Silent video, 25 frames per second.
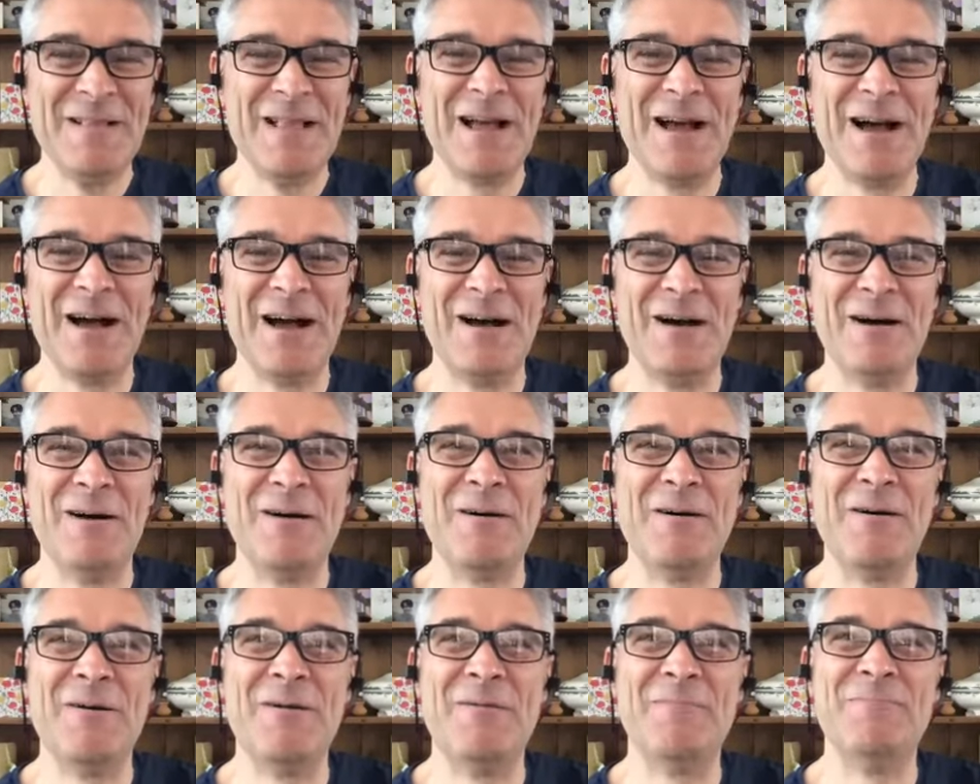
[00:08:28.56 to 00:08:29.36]

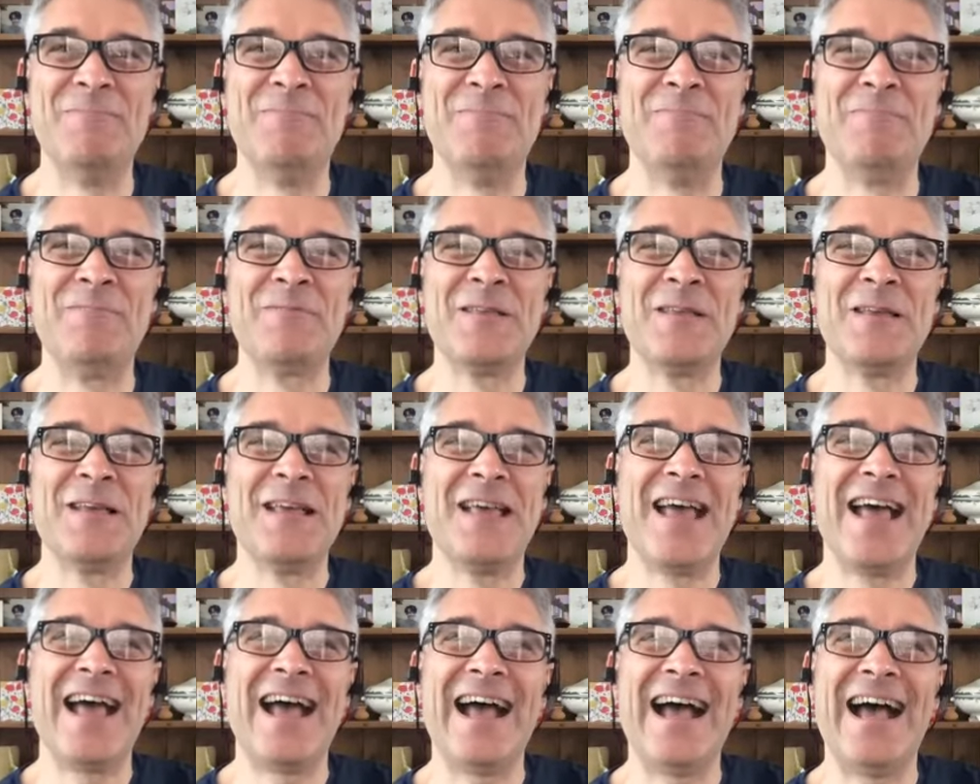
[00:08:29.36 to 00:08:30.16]
um,
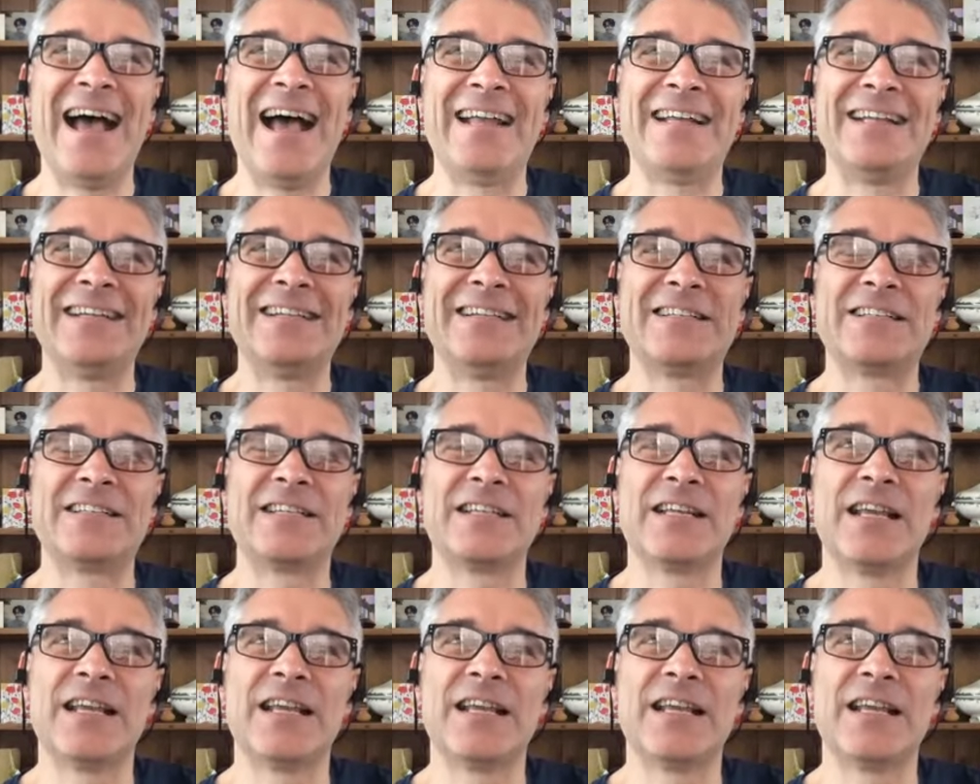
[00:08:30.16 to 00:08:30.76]
and